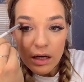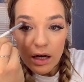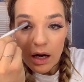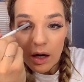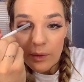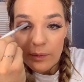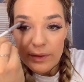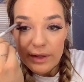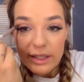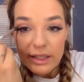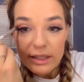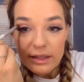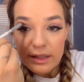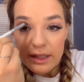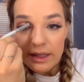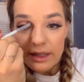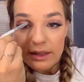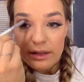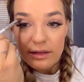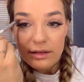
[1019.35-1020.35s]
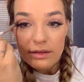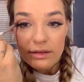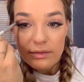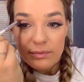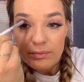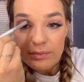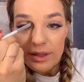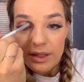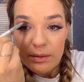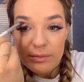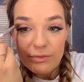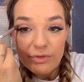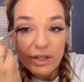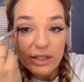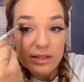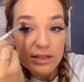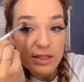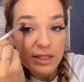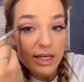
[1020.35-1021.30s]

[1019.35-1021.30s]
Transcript: Are we gonna like become friends